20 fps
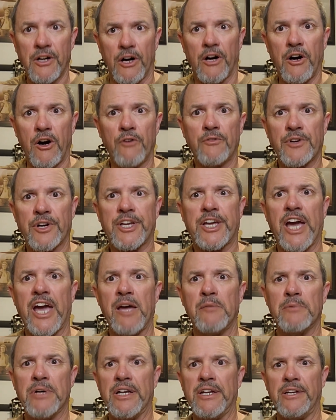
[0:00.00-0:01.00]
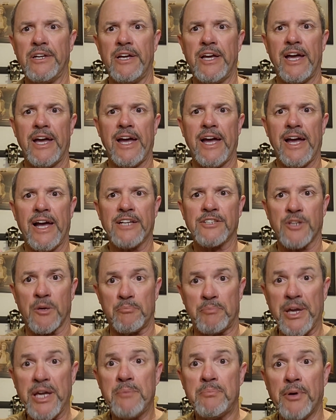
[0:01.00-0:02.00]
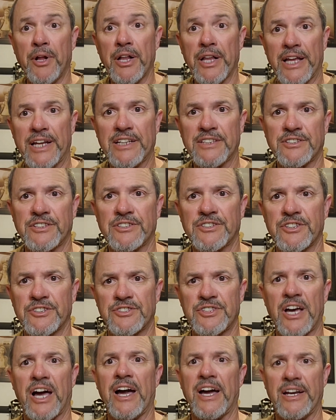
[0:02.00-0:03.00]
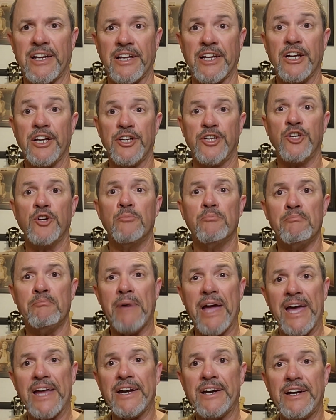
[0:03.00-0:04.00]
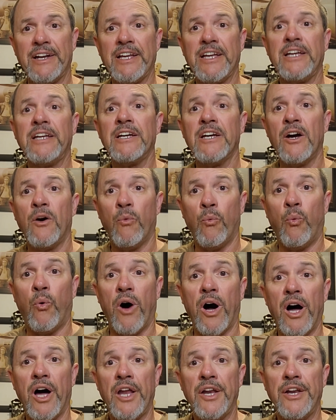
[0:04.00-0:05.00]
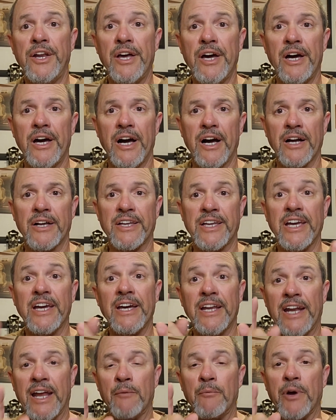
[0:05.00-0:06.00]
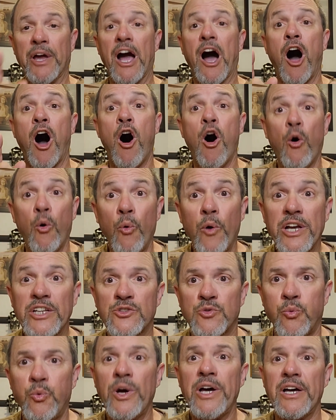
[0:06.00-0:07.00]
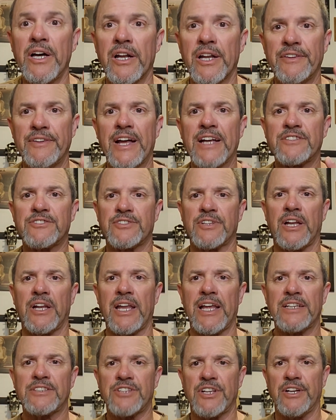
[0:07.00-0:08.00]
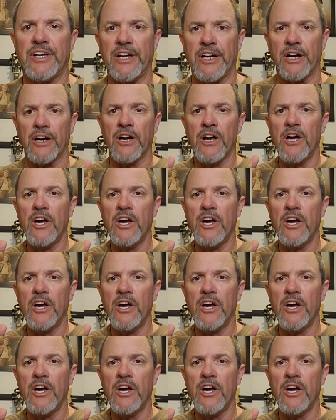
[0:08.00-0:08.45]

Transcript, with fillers: overcame it as a people and as a society. Humanity won again, and we always will, and that's the lesson here.